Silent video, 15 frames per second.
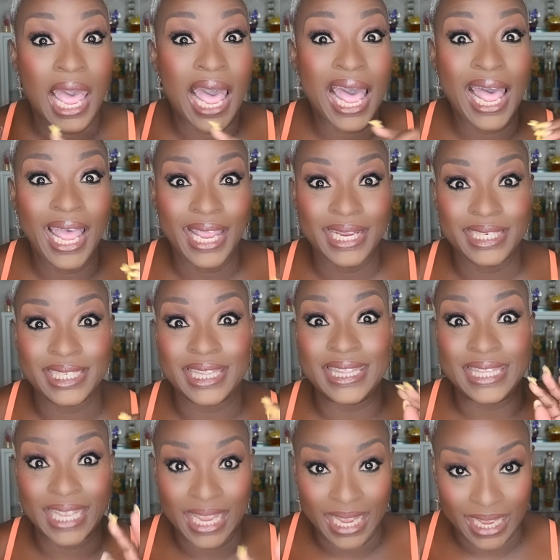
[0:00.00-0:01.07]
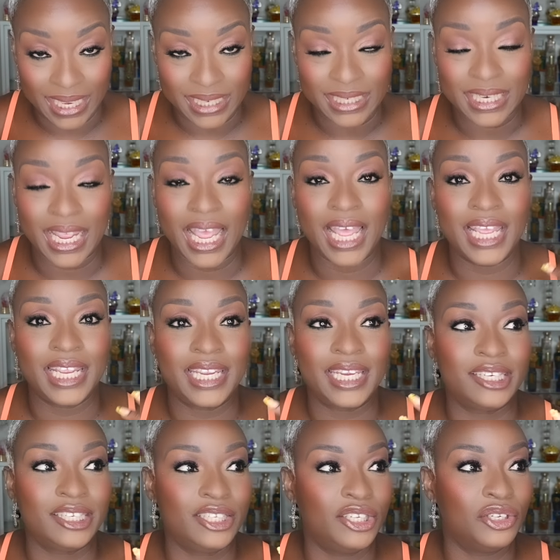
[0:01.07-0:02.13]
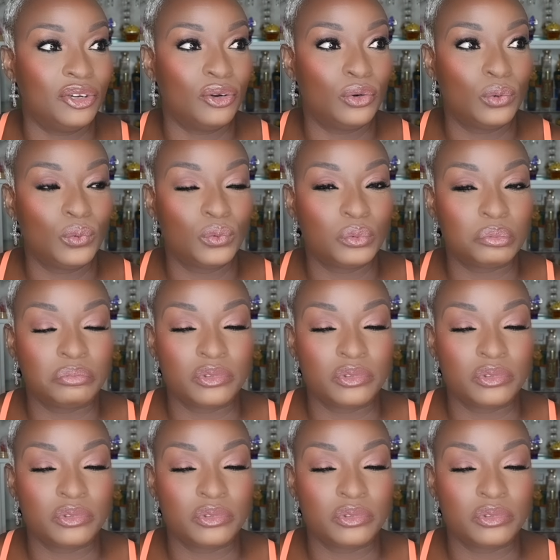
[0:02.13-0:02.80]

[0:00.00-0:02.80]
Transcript: I then, I, you know,